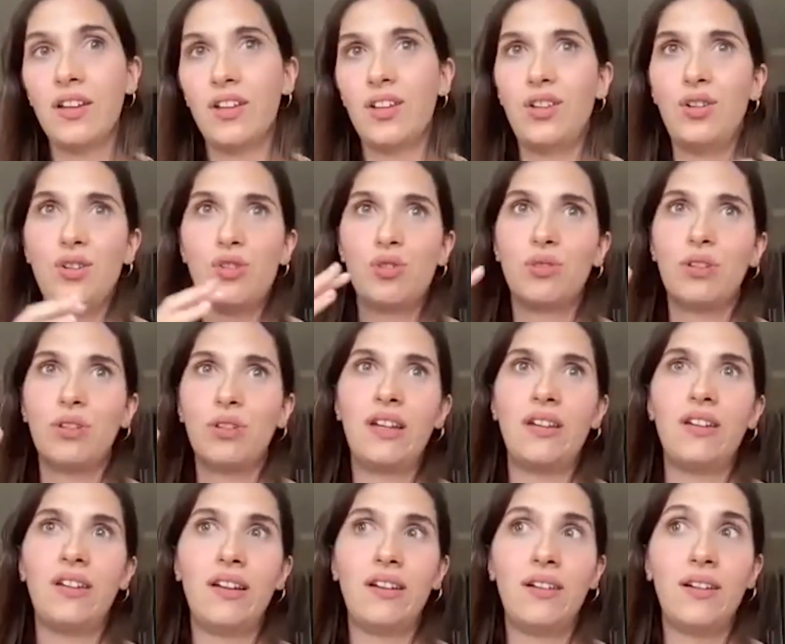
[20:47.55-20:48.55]

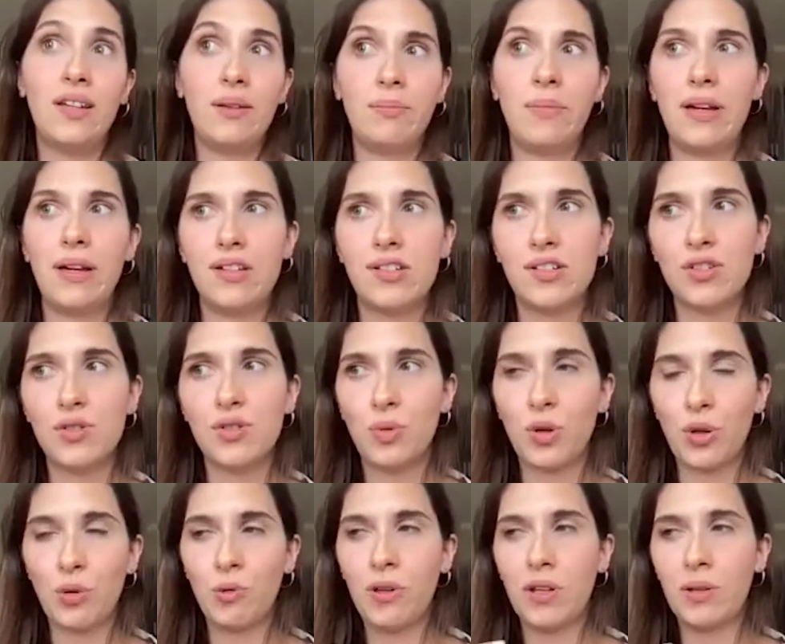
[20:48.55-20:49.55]
usually animations
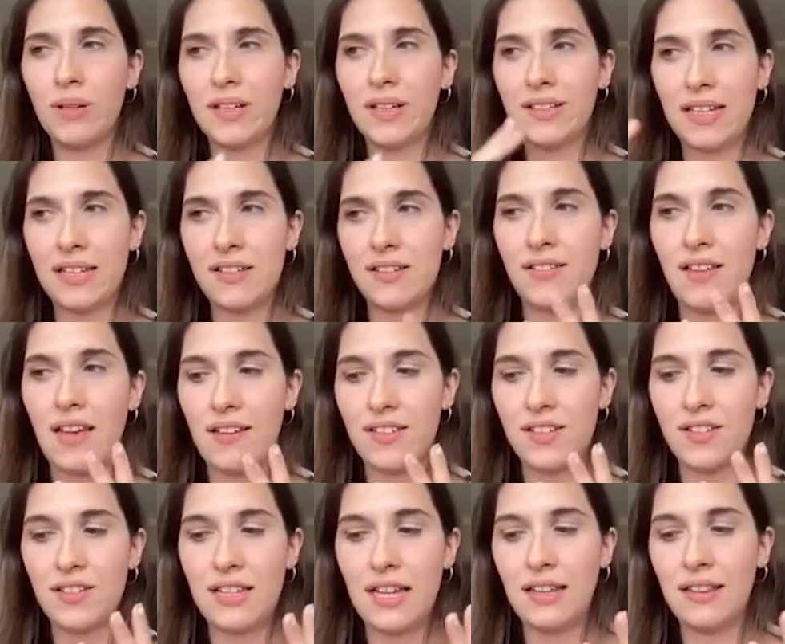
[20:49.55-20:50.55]
work well, because as
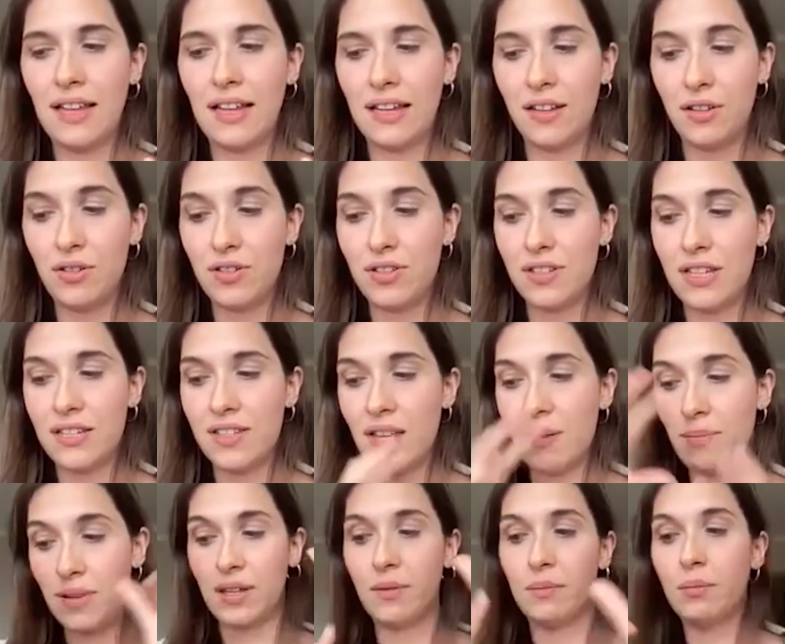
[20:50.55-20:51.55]
you said, like you see
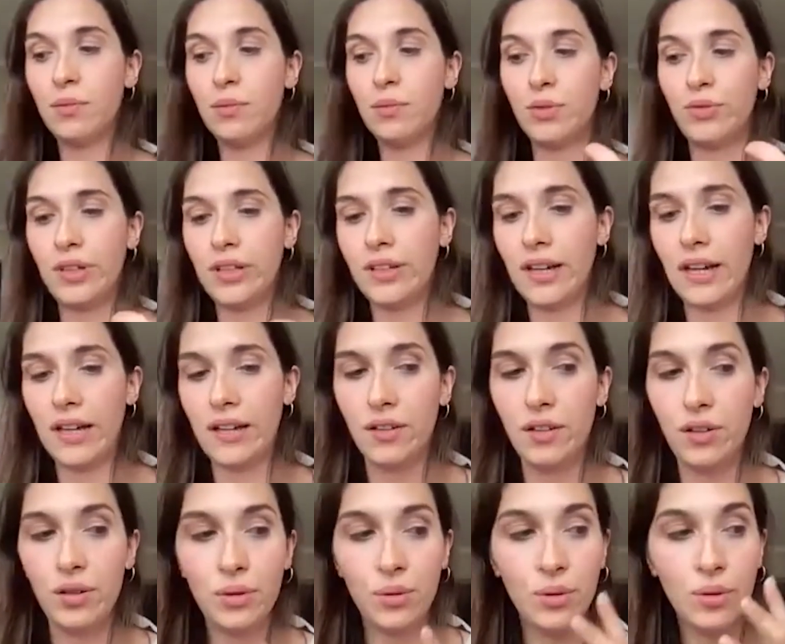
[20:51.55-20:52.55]
something moving and
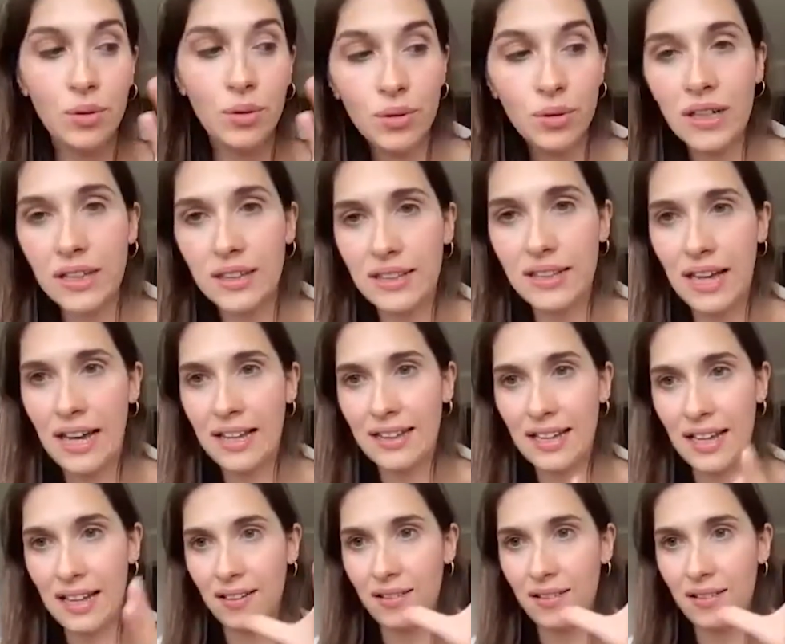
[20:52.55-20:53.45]
you look at that,